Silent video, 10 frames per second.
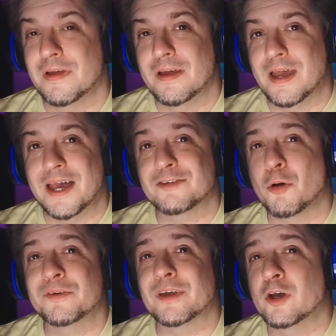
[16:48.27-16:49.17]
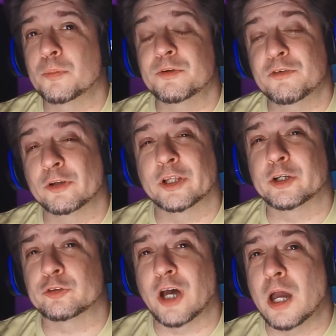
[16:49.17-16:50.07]
As always, I hope you felt like
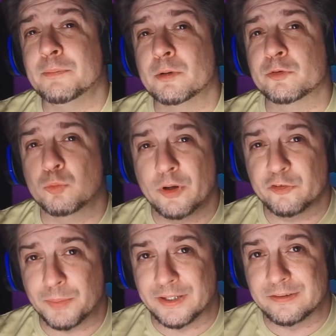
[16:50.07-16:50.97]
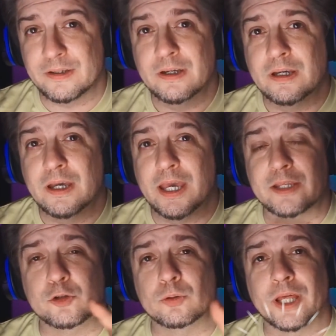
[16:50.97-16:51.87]
your time here was well spent,
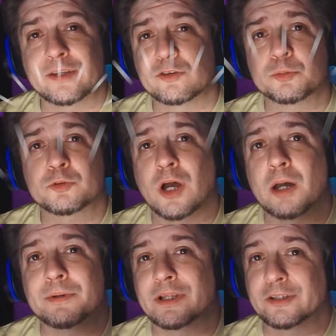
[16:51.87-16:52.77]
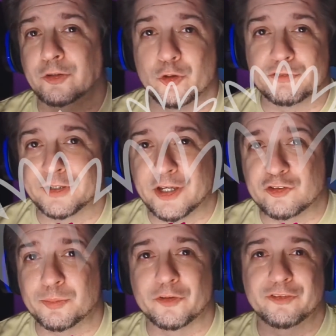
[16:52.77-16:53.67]
and you like, subscribe, and click the
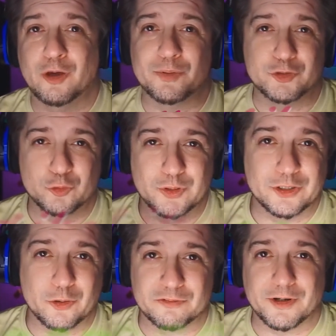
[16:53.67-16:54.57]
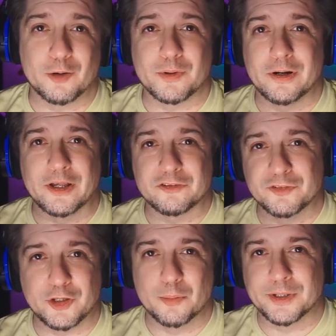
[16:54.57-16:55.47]
notification bell so that way you get notified when our next
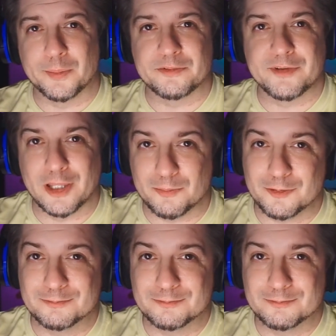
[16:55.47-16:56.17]
video becomes available.